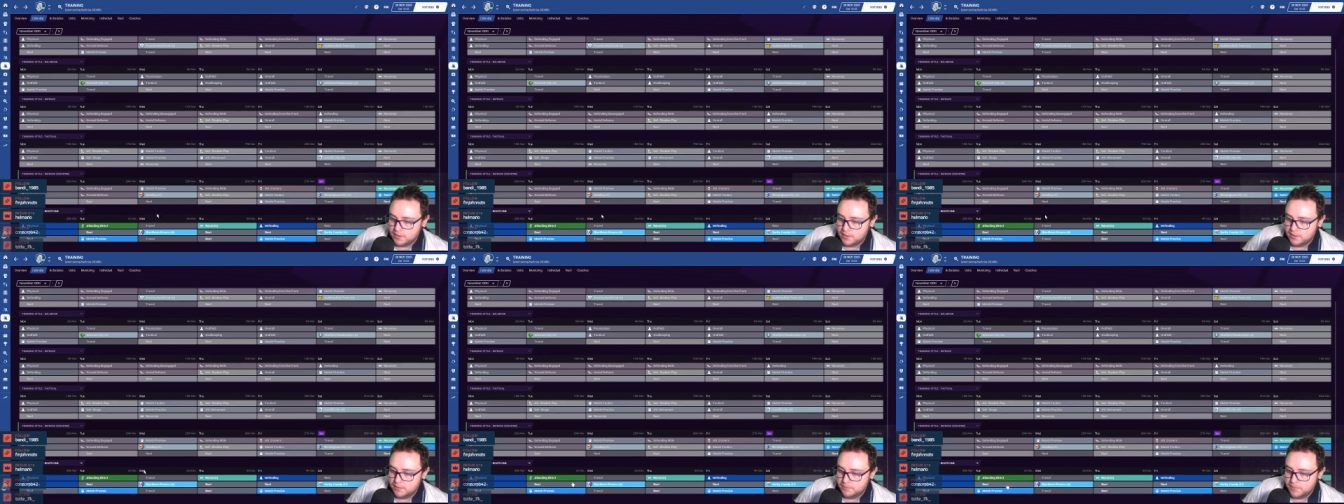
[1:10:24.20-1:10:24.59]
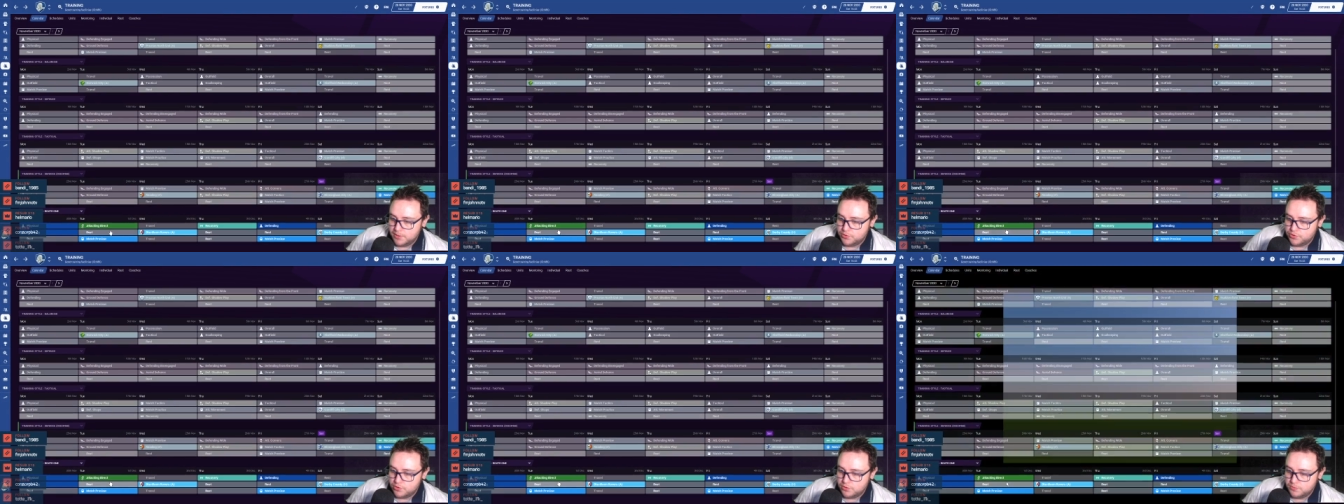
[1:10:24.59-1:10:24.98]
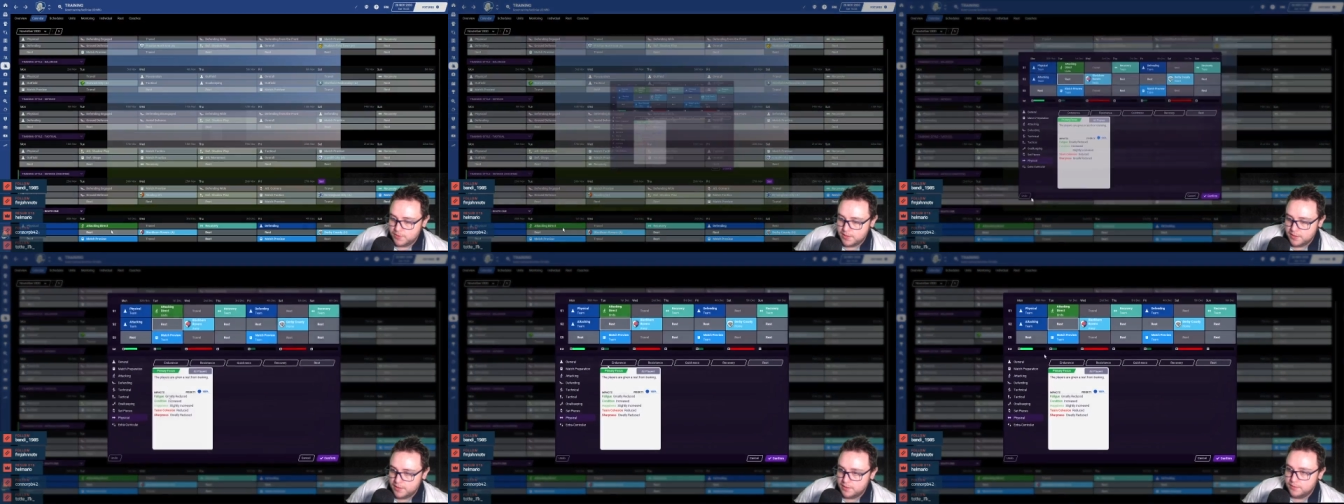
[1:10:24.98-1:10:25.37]
and make sure
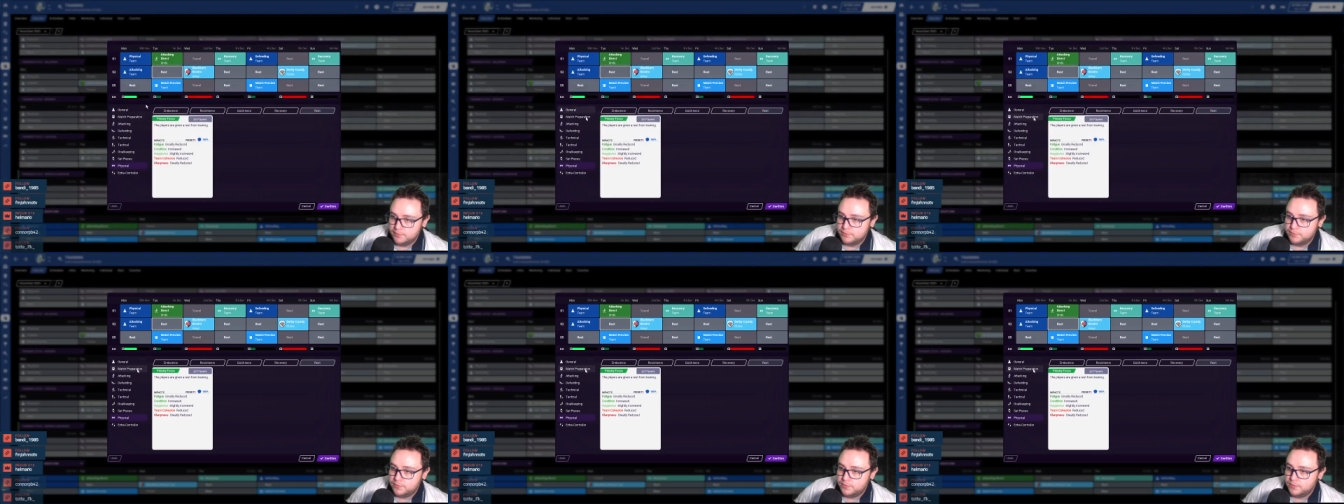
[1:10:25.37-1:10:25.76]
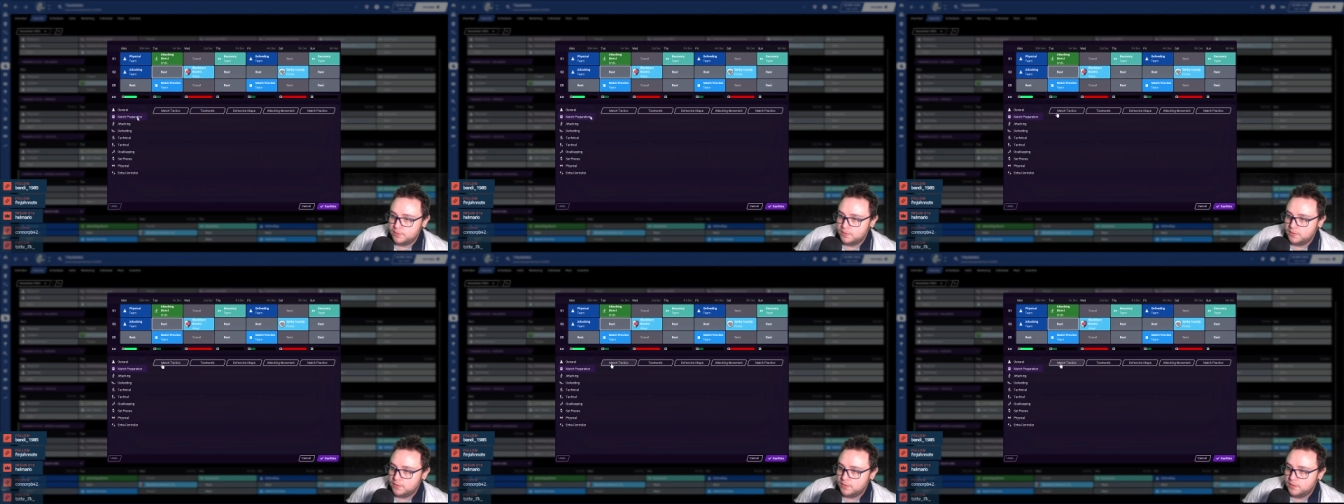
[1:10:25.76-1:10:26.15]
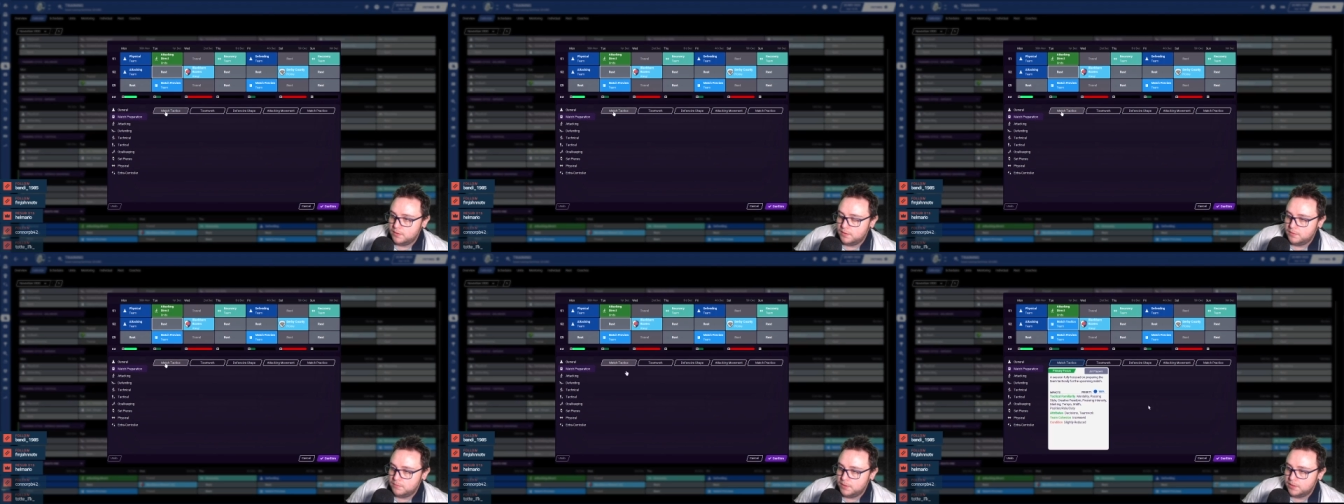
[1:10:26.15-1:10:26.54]
we have
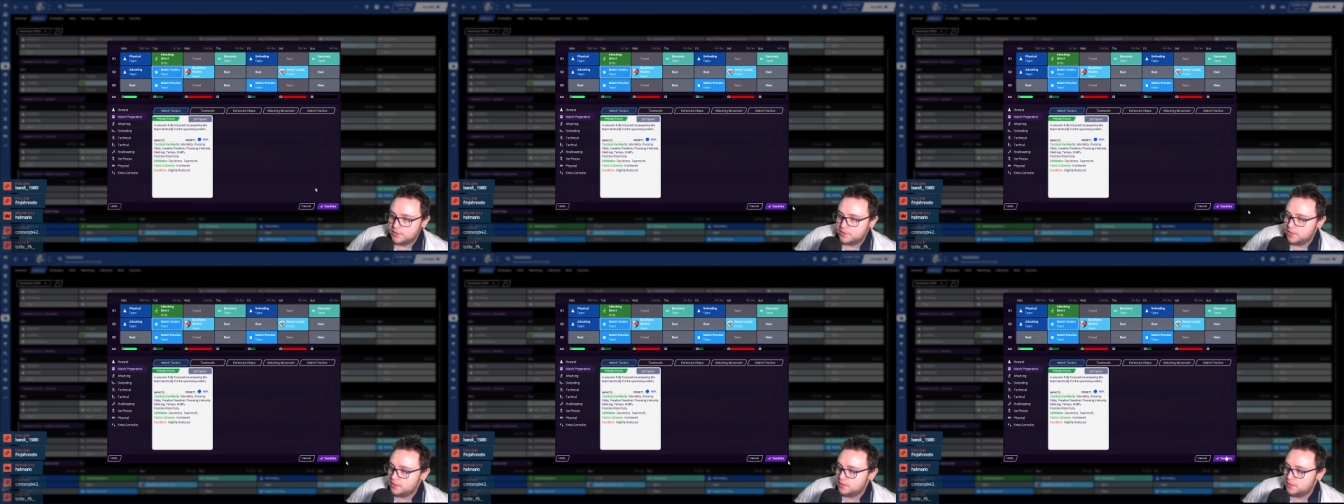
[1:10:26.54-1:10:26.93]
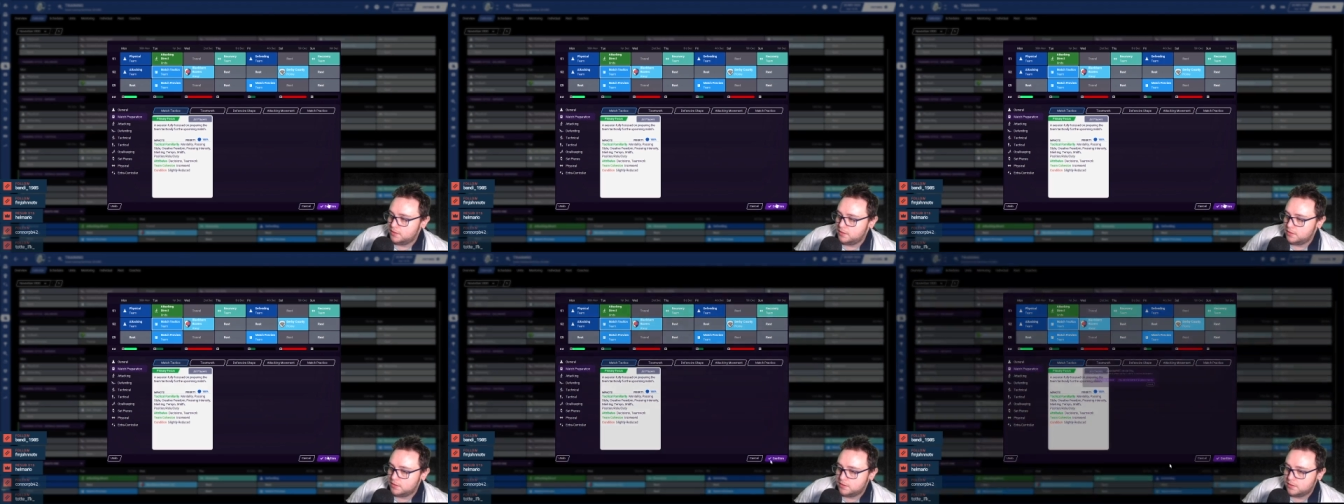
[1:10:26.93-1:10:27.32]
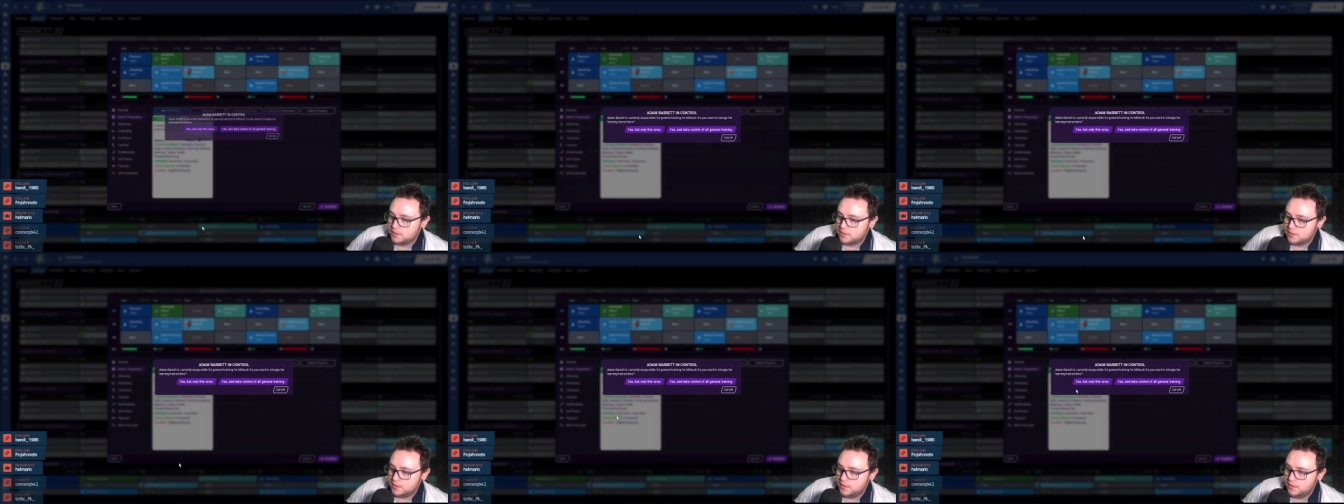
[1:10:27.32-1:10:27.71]
match
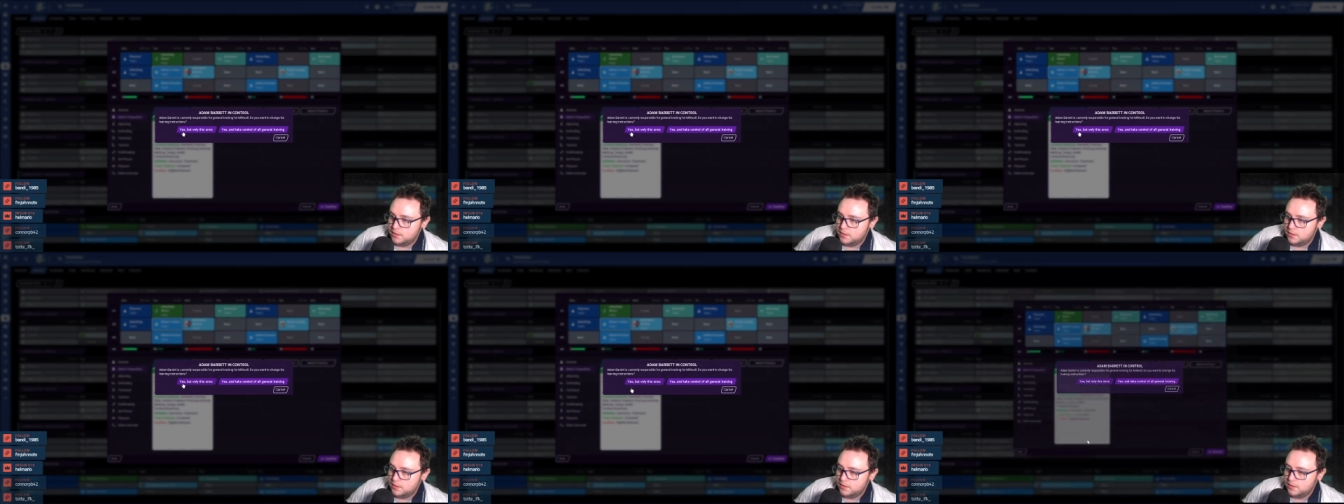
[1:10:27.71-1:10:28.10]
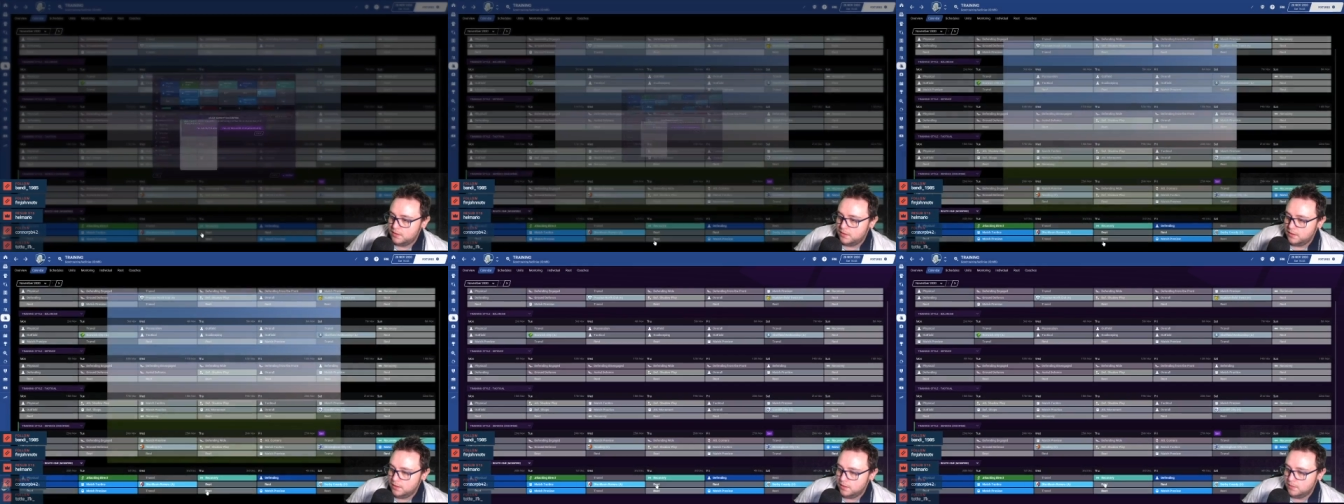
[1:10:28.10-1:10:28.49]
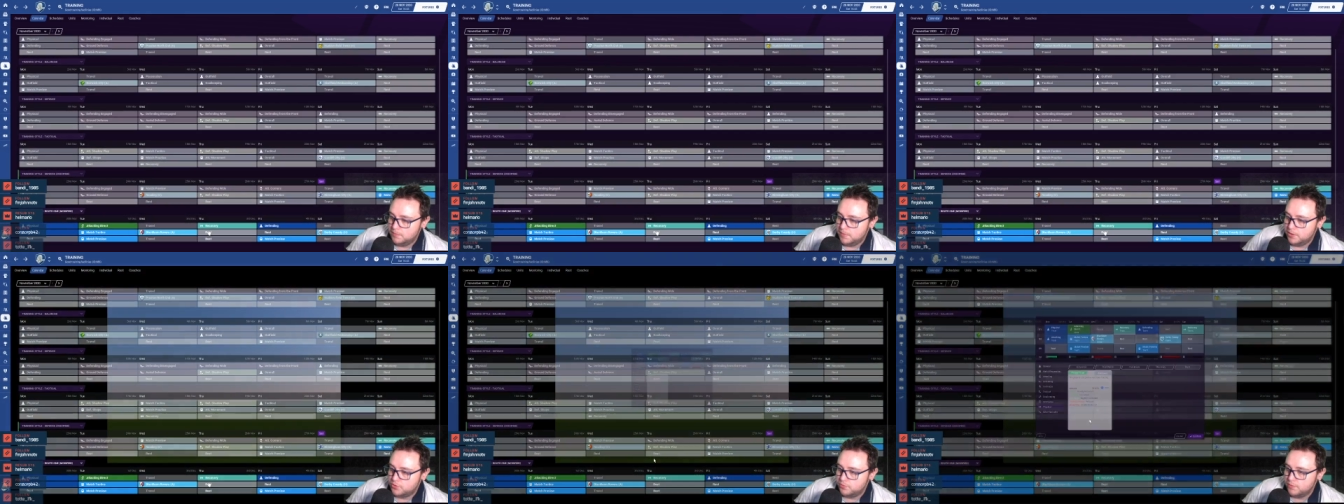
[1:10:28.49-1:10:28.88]
tactics and a
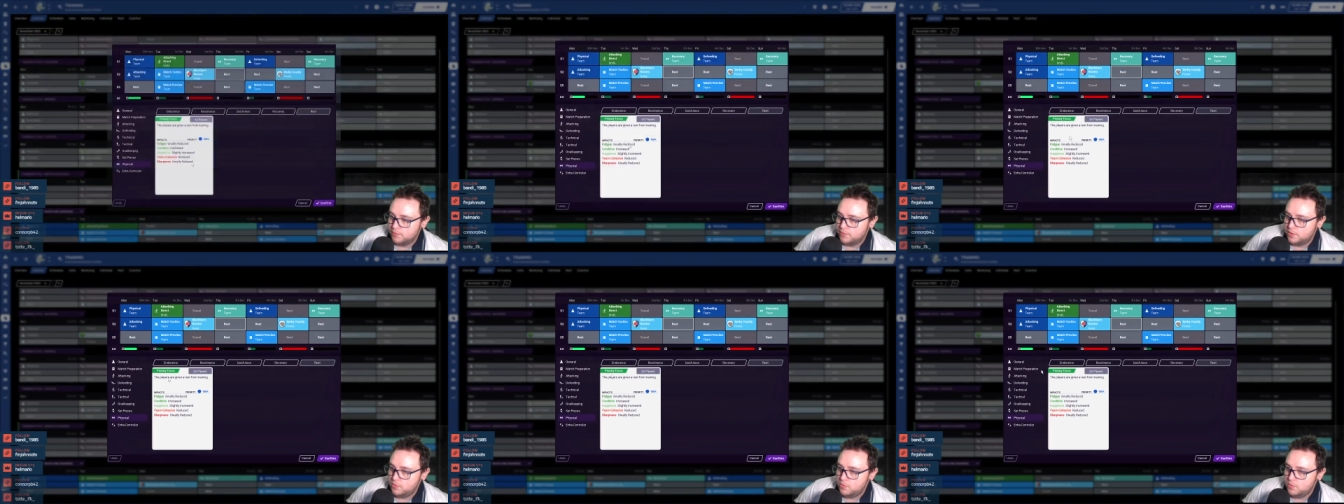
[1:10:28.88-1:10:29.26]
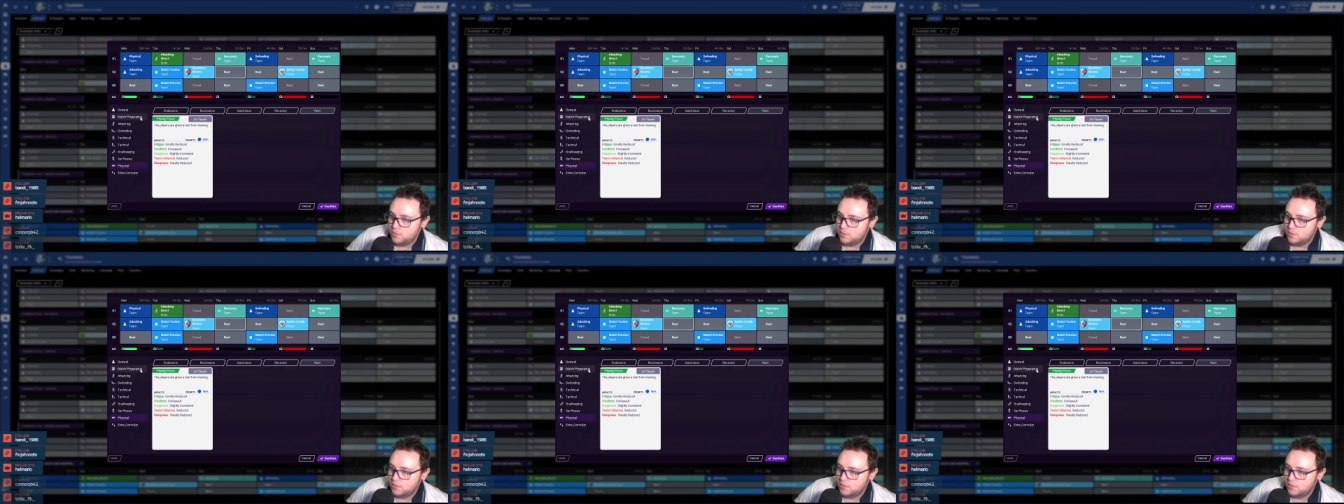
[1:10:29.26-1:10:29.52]
match review.